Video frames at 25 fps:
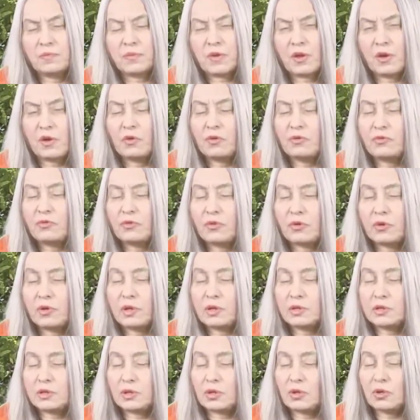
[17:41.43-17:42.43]
or for
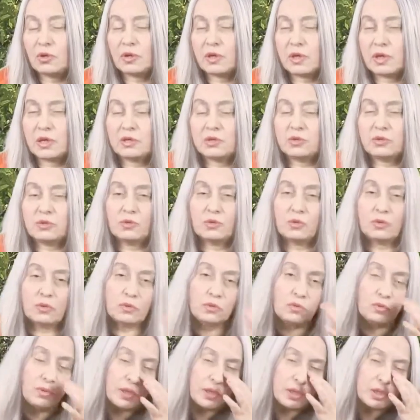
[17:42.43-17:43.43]
as long as you would
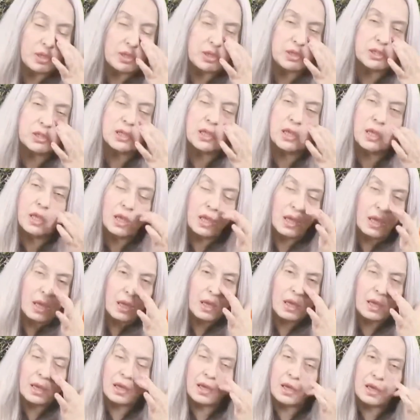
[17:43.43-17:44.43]
wish.
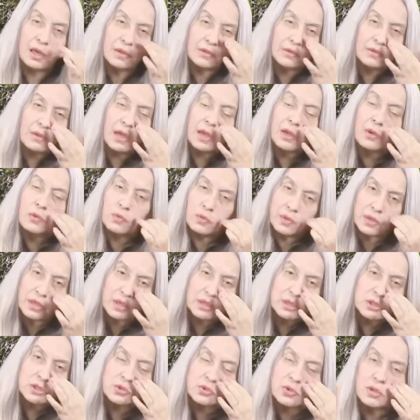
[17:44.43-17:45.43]
There are
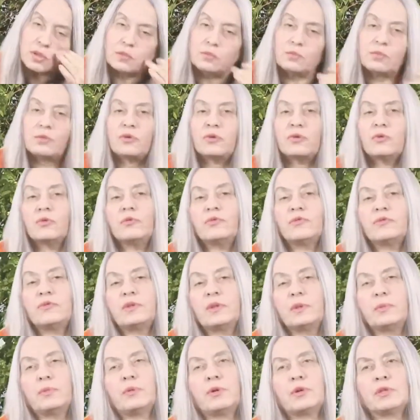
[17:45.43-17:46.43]
ways to improve
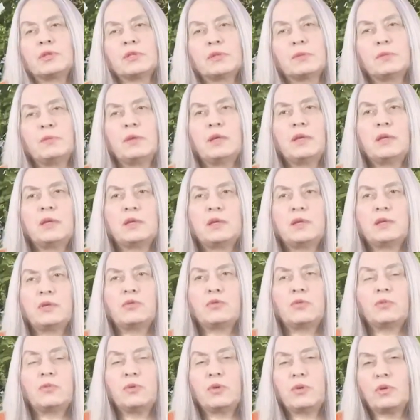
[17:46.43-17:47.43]
the possibility
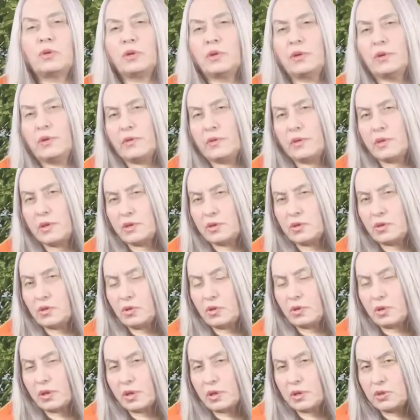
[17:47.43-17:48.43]
to be on earth as
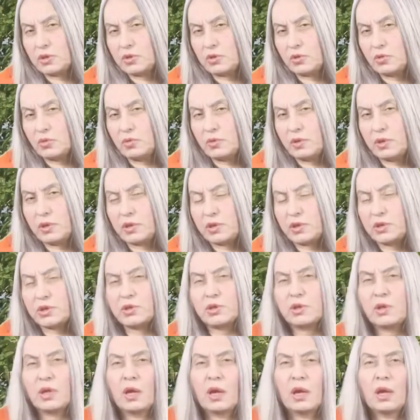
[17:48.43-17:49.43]
long as you
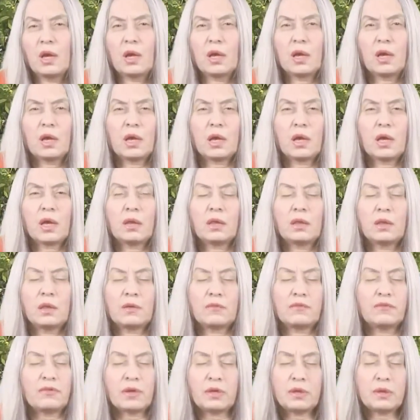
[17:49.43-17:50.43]
wish. And the
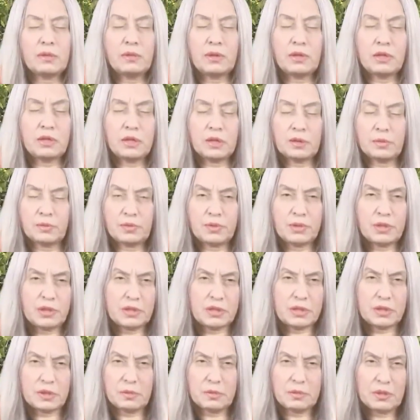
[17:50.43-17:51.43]
fundamental
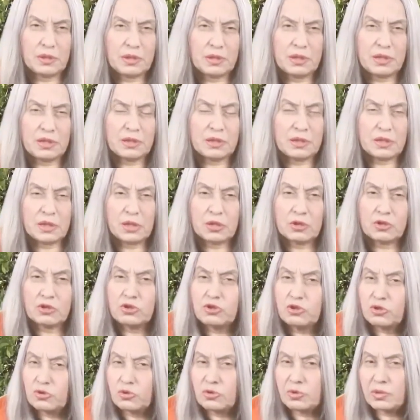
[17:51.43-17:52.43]
principle is
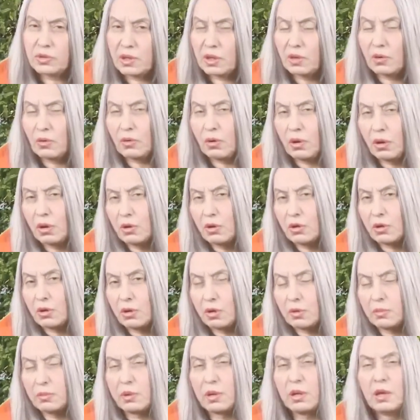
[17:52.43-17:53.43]
do no
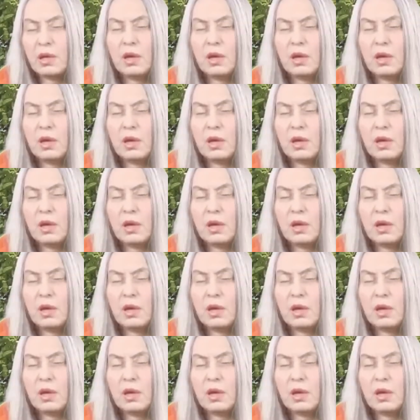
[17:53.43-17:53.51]
harm.